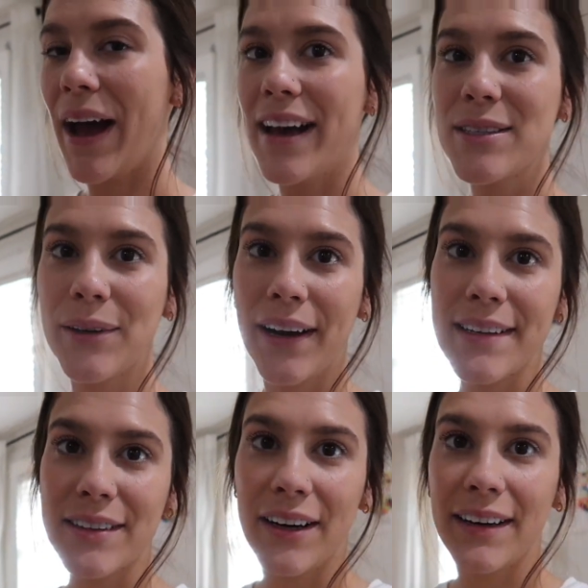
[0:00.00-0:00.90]
ask you
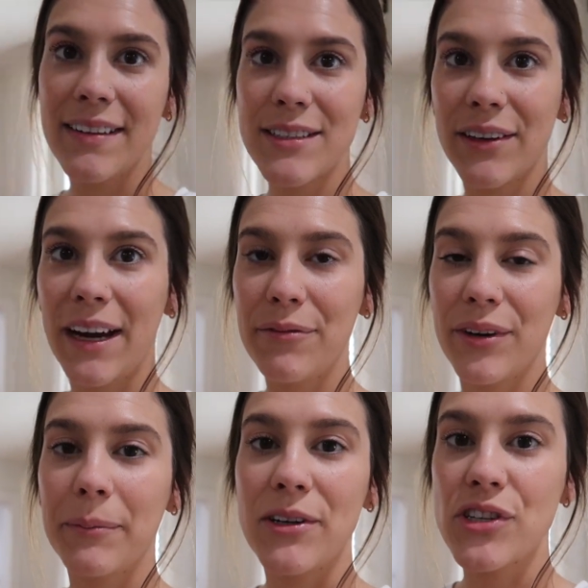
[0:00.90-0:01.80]
guys on Instagram
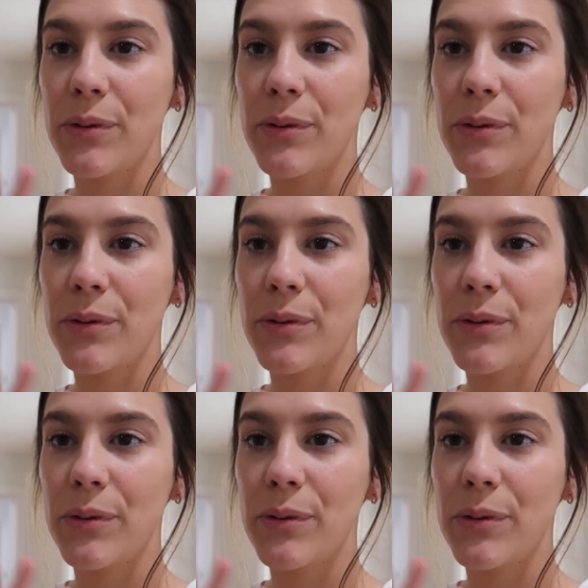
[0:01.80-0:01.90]
for a bunch of